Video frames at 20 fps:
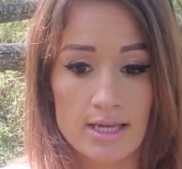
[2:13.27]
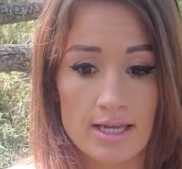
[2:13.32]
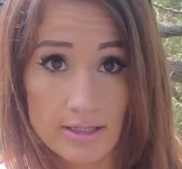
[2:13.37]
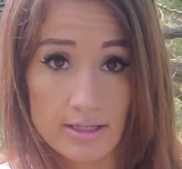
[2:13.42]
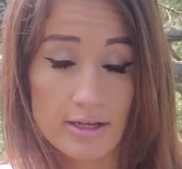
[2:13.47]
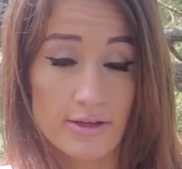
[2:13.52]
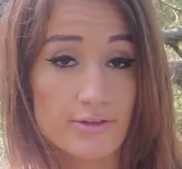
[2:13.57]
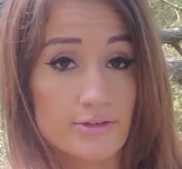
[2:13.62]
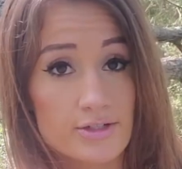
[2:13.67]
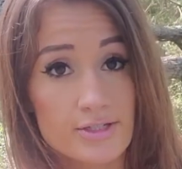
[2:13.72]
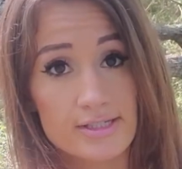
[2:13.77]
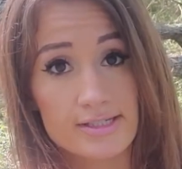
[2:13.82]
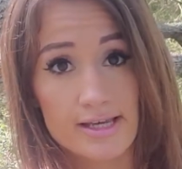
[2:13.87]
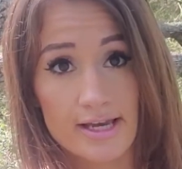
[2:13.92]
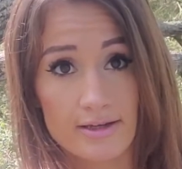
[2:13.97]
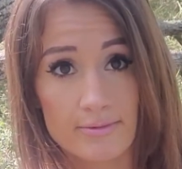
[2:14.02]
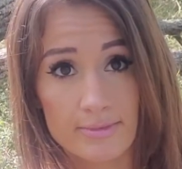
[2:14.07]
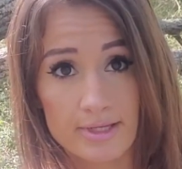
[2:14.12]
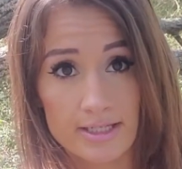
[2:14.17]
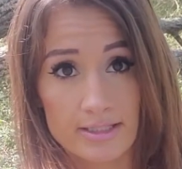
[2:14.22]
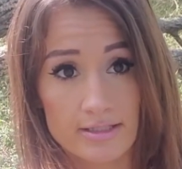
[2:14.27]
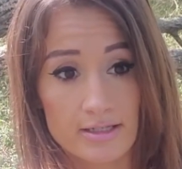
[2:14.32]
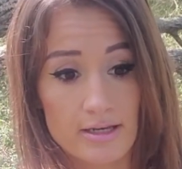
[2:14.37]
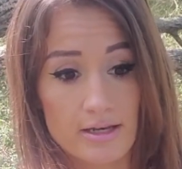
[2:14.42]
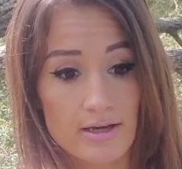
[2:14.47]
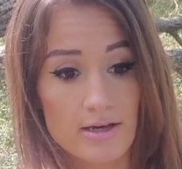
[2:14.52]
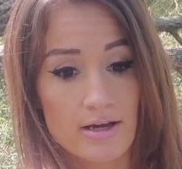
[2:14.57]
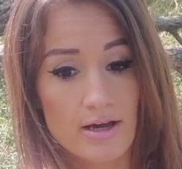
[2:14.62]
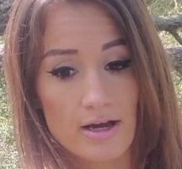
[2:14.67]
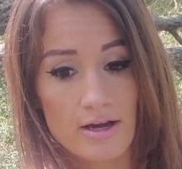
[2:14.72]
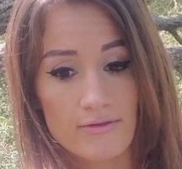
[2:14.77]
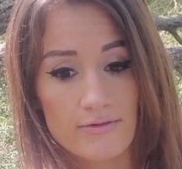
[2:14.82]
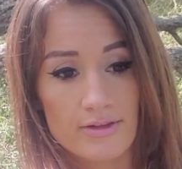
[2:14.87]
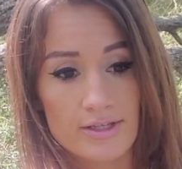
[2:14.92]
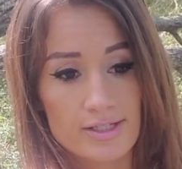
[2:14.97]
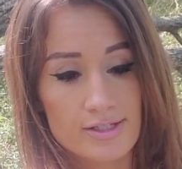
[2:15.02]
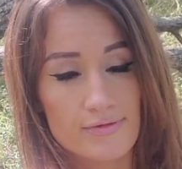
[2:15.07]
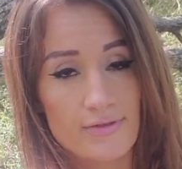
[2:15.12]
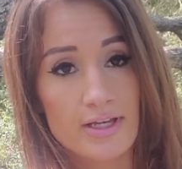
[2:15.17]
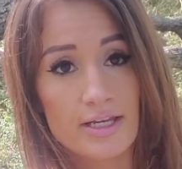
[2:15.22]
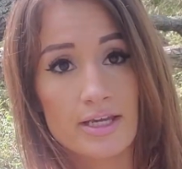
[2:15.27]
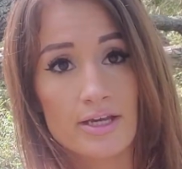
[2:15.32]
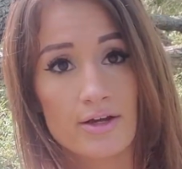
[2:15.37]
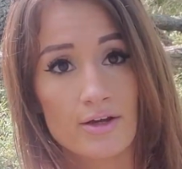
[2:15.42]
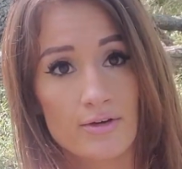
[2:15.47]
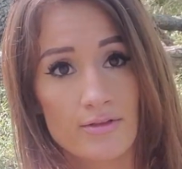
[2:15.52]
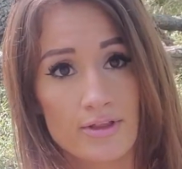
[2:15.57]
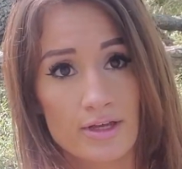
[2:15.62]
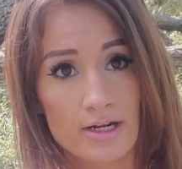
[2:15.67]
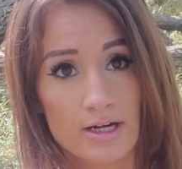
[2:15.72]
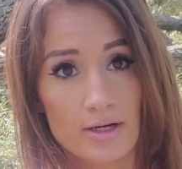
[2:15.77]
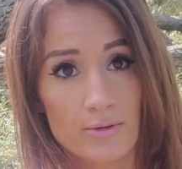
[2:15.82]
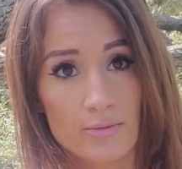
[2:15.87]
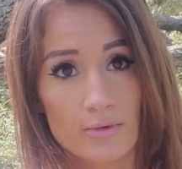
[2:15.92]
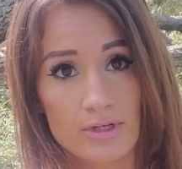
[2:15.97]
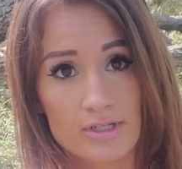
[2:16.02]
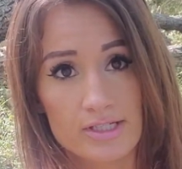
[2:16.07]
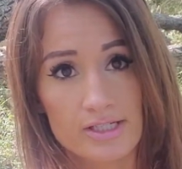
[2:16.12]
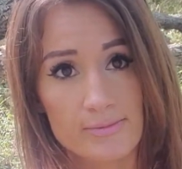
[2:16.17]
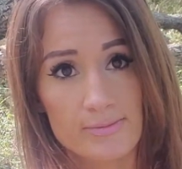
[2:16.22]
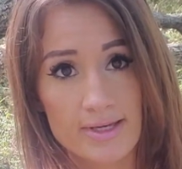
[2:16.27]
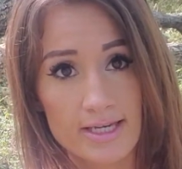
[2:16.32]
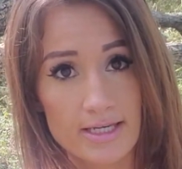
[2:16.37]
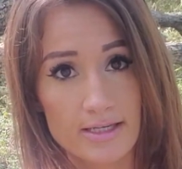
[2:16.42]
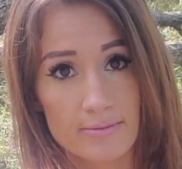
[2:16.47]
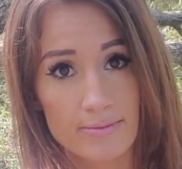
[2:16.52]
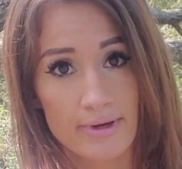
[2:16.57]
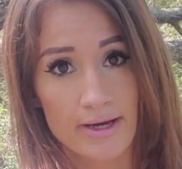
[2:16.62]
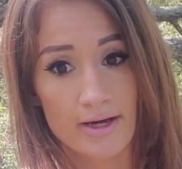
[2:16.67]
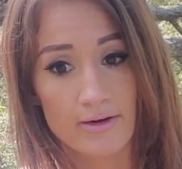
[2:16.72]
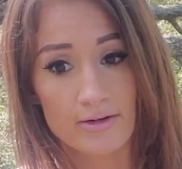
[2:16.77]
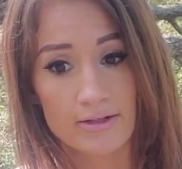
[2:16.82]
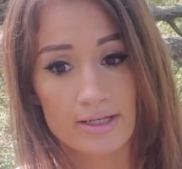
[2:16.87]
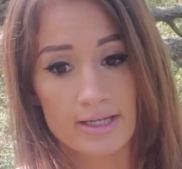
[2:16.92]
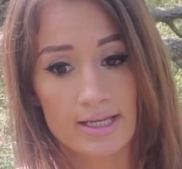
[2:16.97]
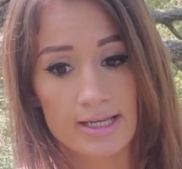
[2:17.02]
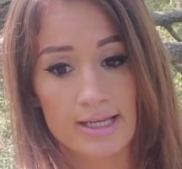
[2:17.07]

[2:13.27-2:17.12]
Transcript: Another segment of this video that I want to speak about